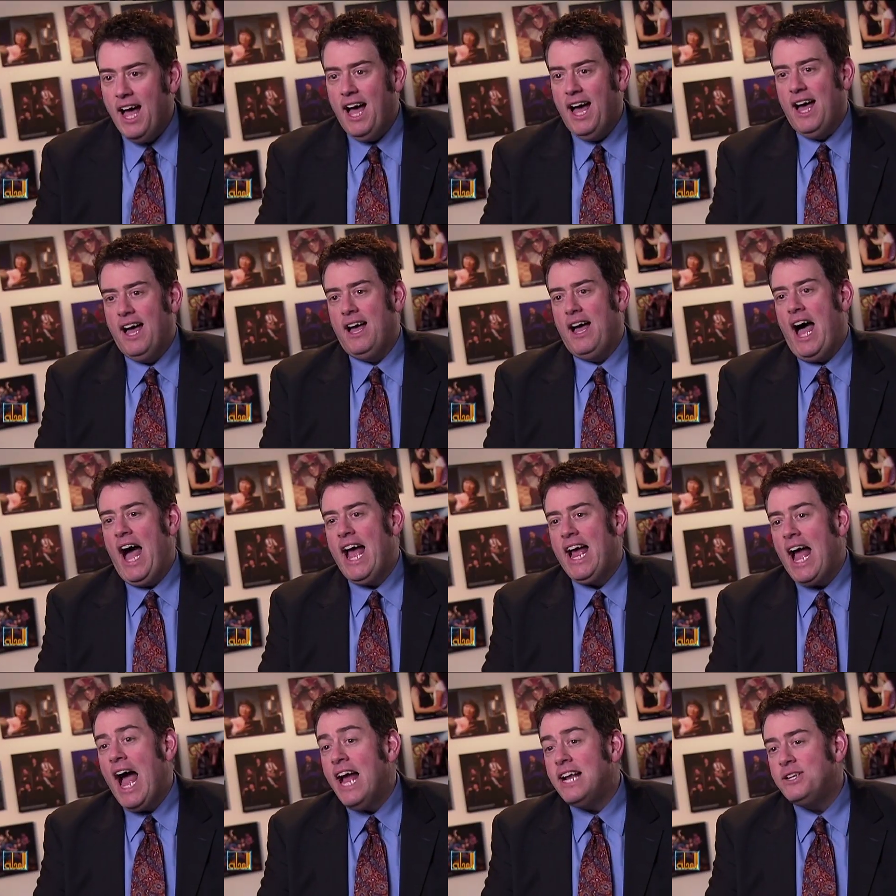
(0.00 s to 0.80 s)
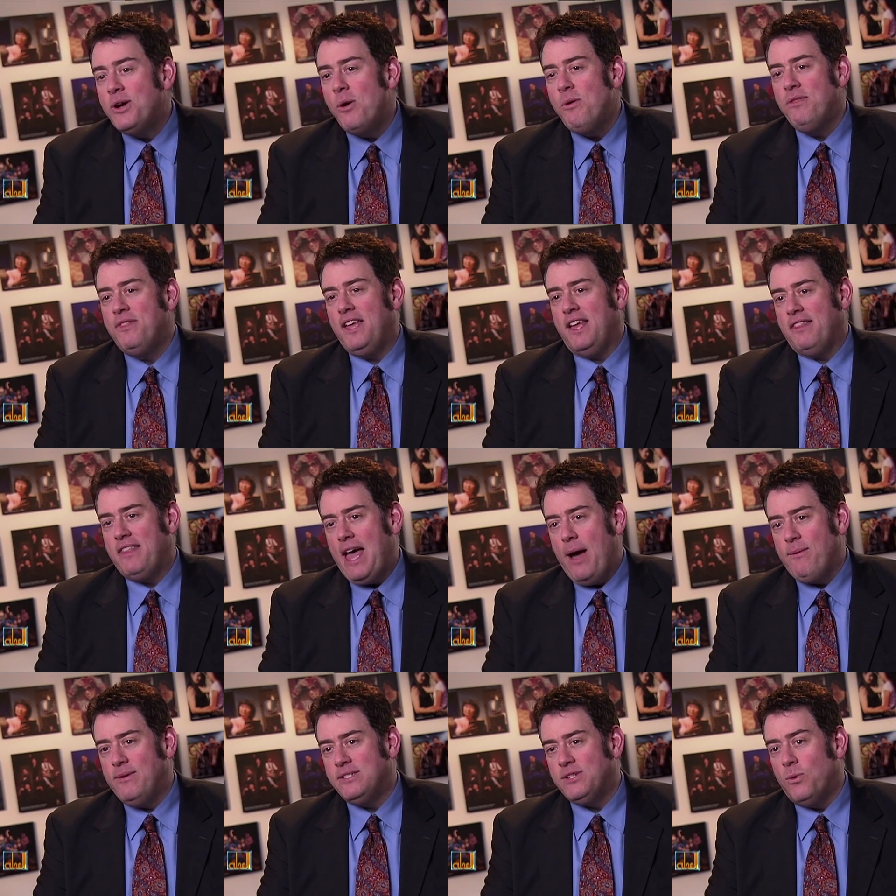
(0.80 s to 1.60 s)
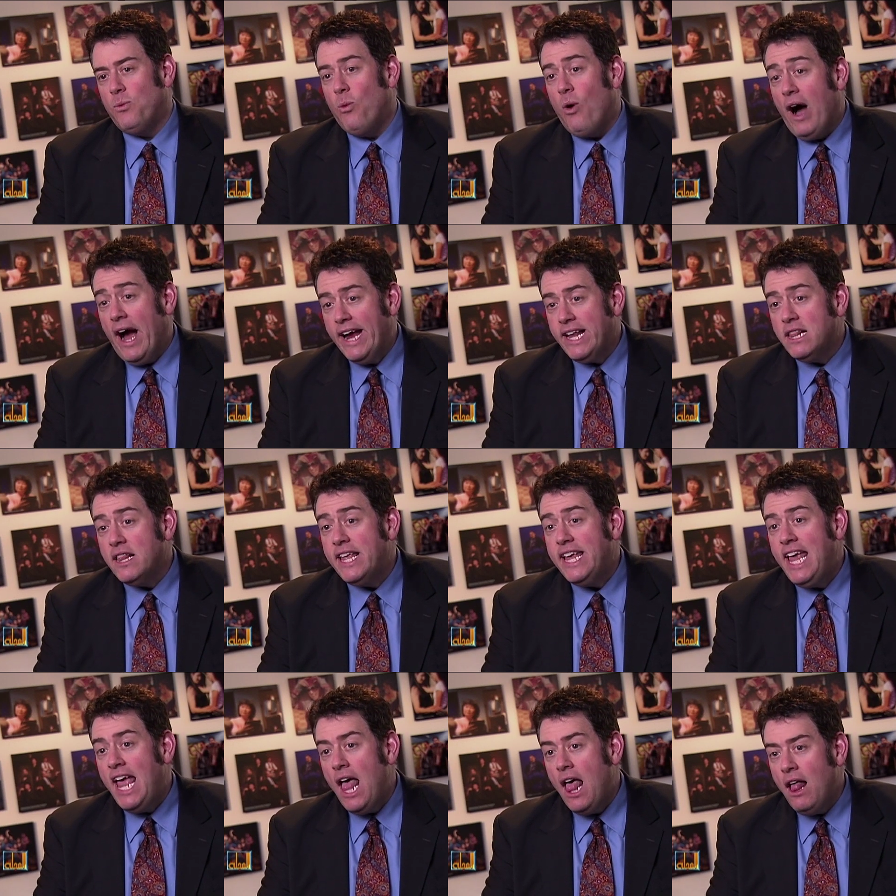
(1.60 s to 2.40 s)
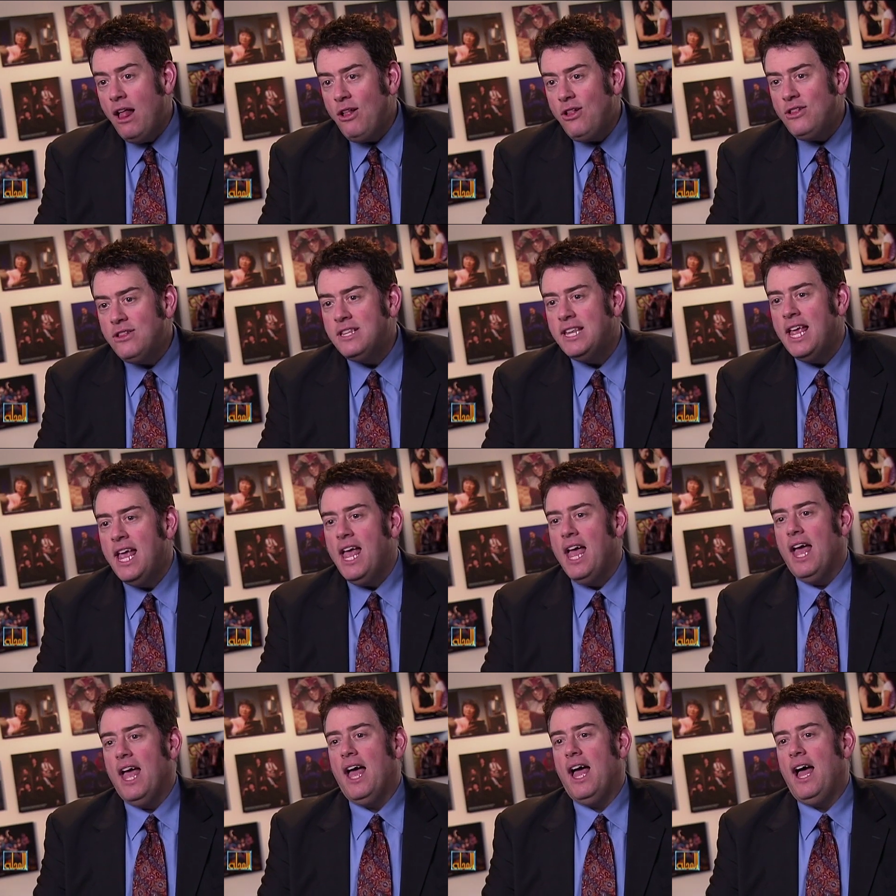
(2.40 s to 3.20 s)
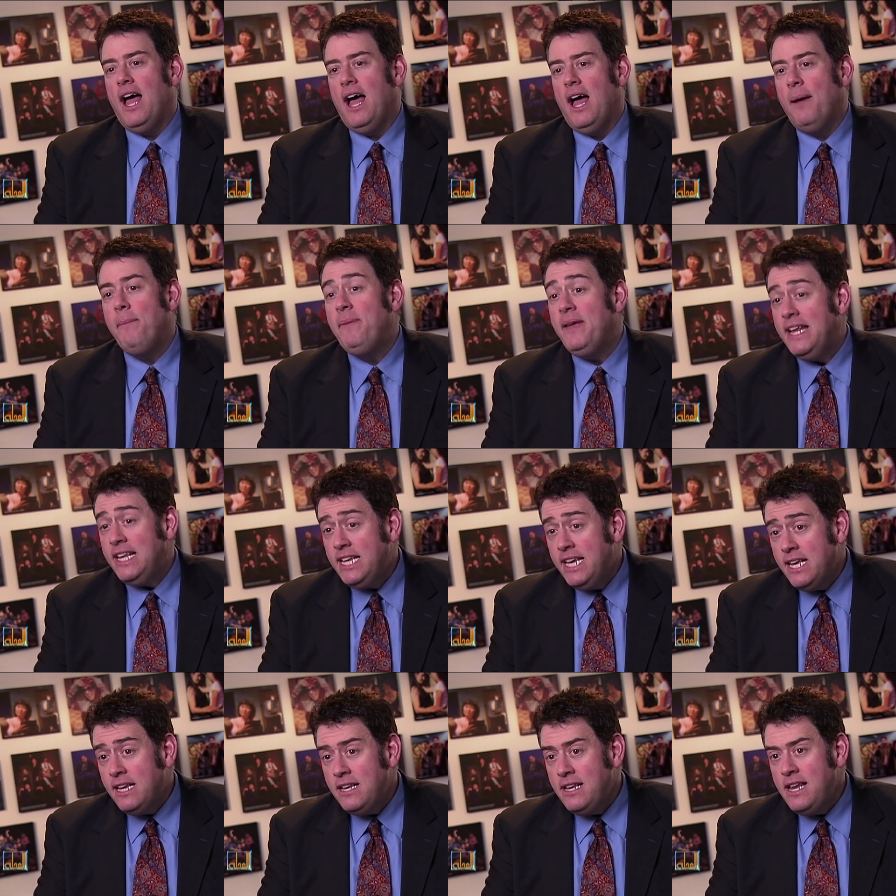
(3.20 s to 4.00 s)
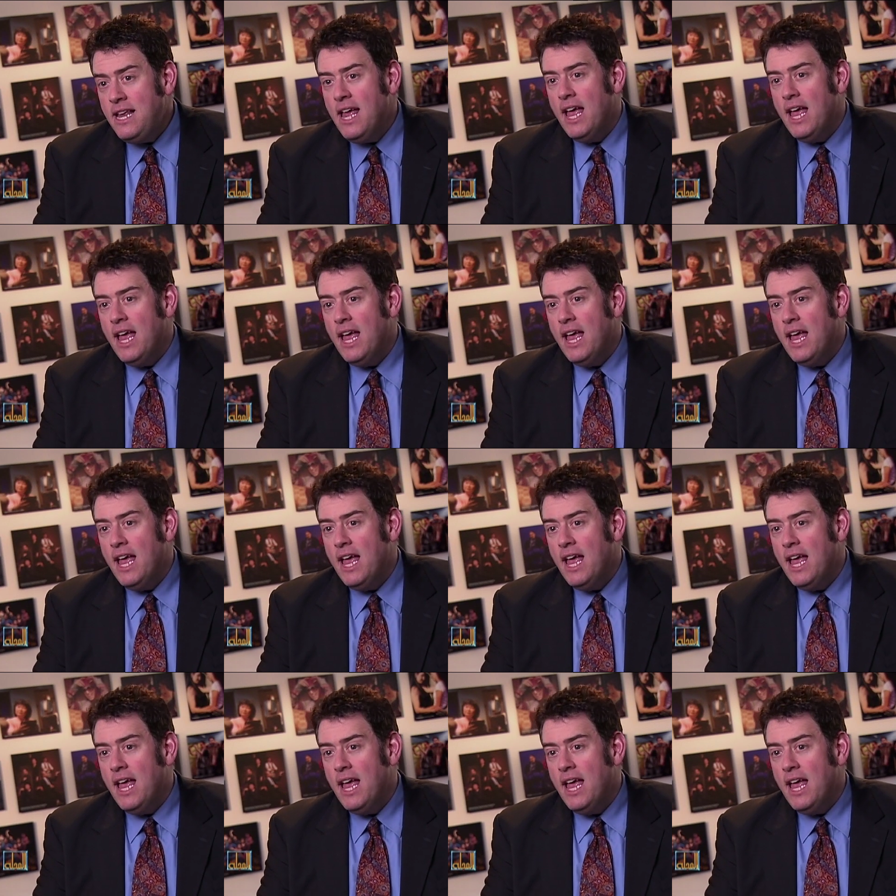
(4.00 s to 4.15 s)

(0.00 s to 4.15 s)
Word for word: Uh, I, I don't think that was a widely held opinion,